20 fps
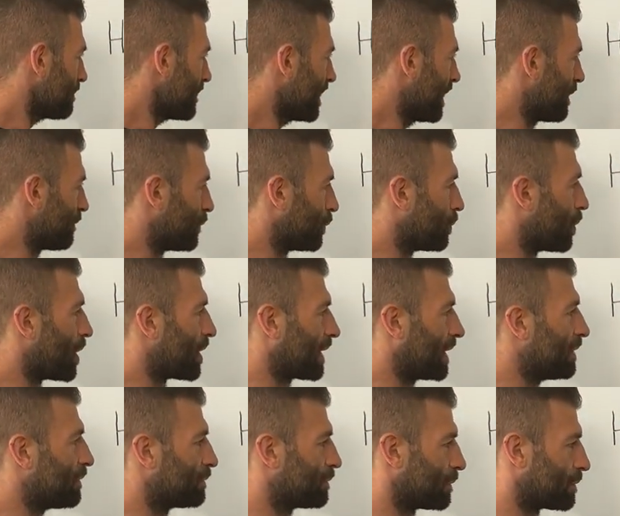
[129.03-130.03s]
if you're
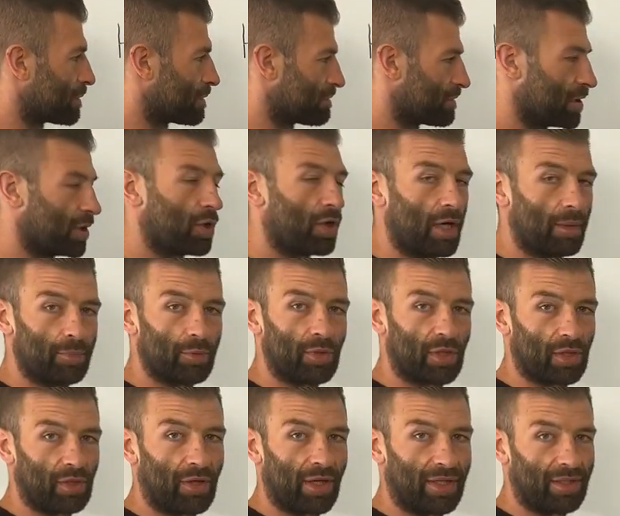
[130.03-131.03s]
working for a reliable
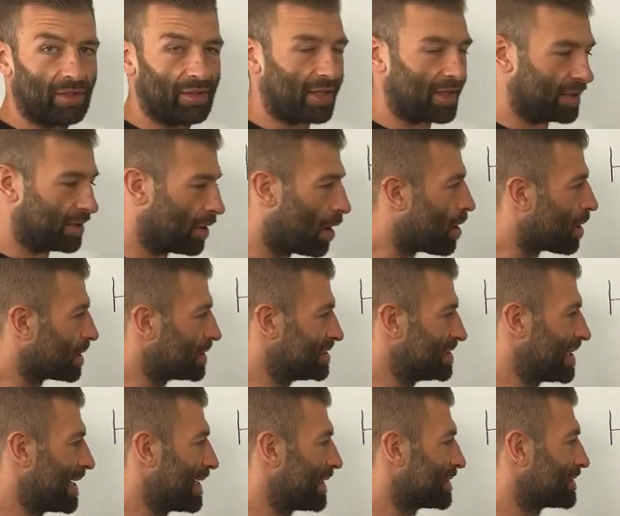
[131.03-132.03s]
client like an
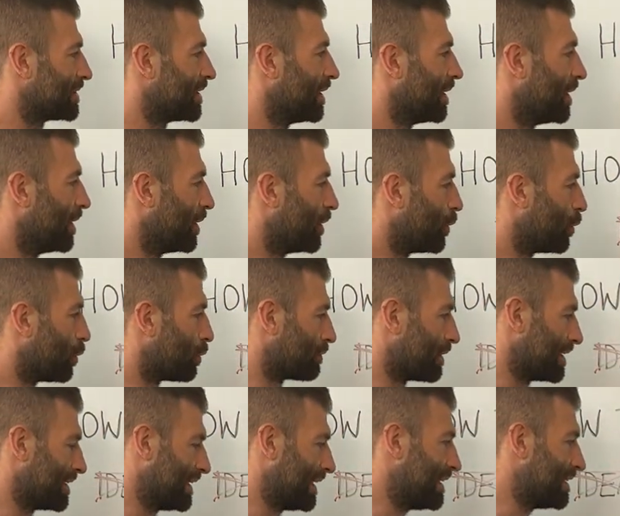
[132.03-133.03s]
architect or
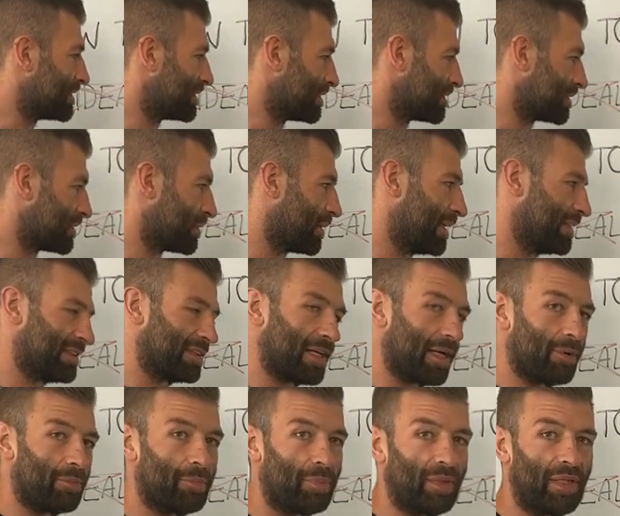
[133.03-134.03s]
a decent sized
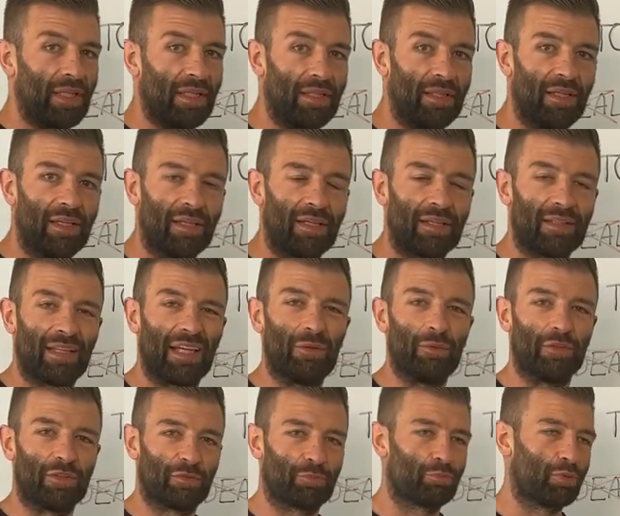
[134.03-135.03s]
company, they
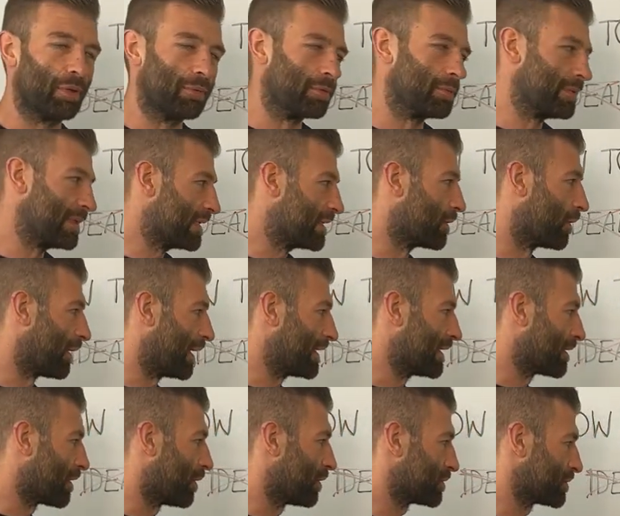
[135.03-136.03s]
would have probably got a
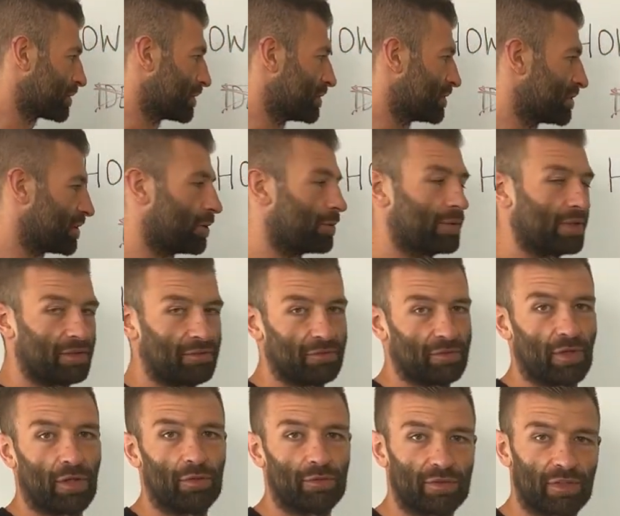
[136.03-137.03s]
cost consultant
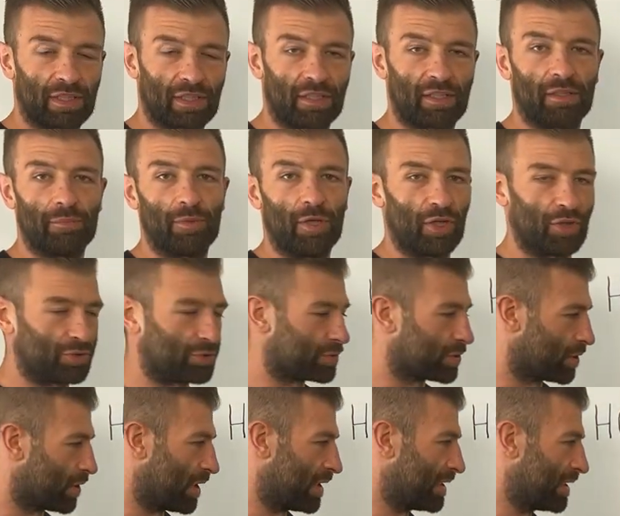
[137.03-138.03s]
involved. Like a commercial
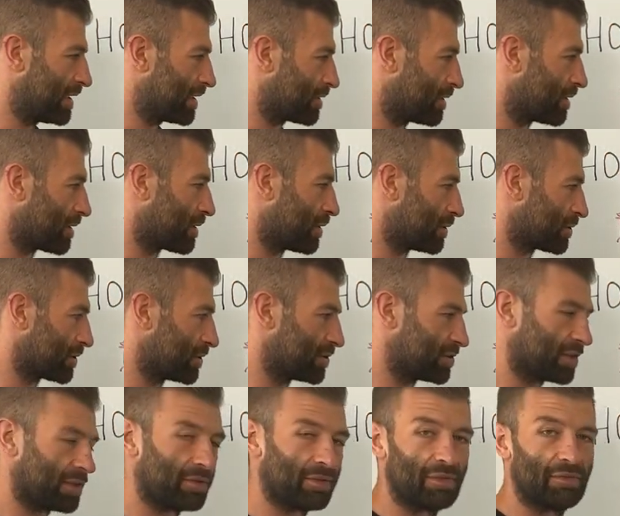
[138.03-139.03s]
client that have got a cost
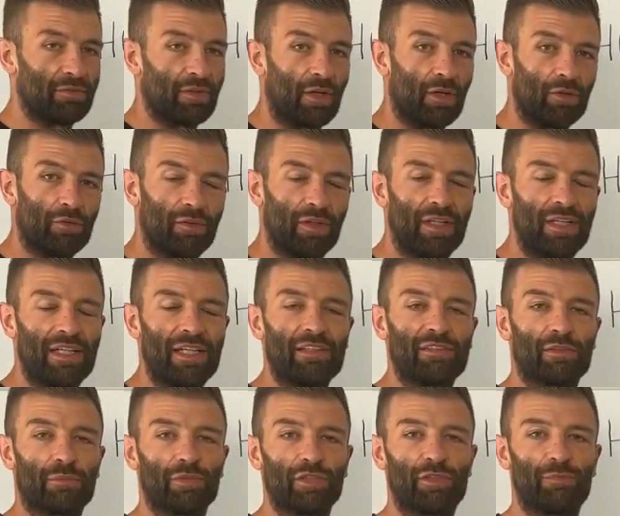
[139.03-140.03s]
consultant involved. If
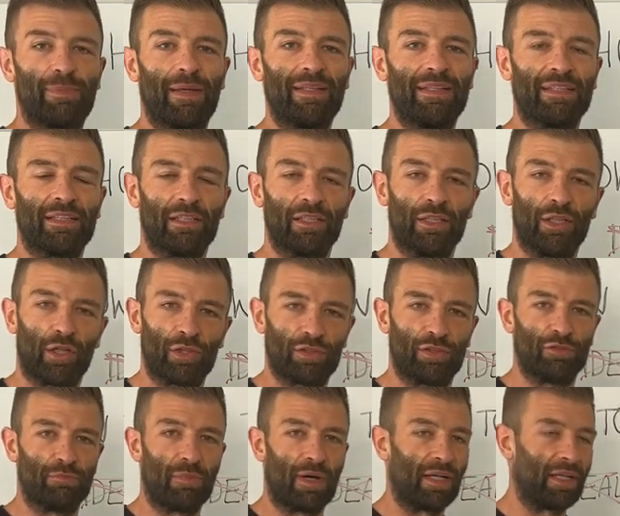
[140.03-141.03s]
someone's spending a lot
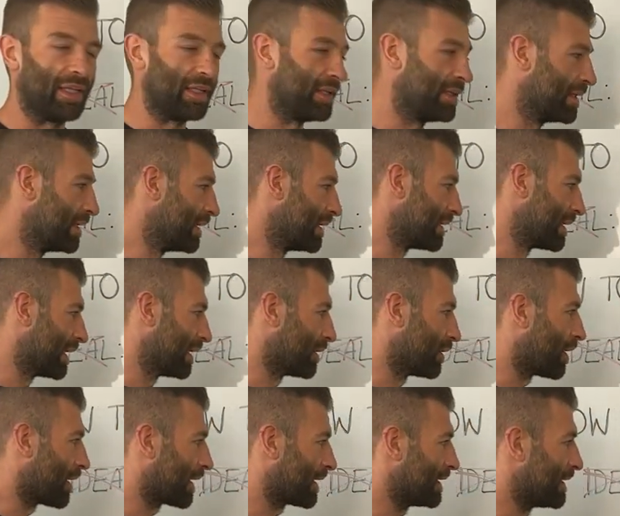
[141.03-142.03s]
of money, they're
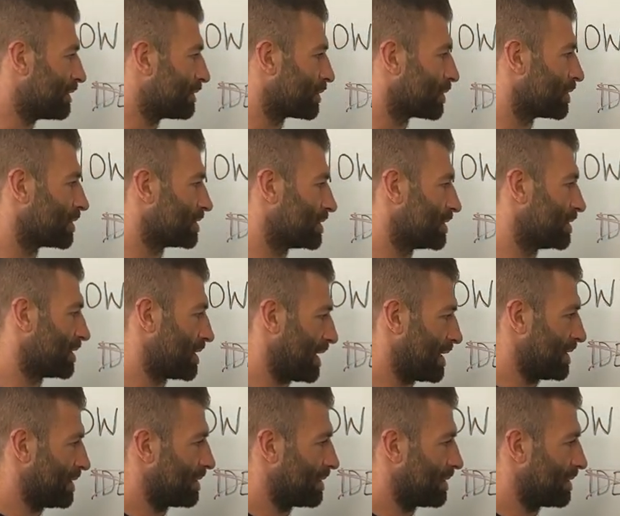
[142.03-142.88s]
likely have got a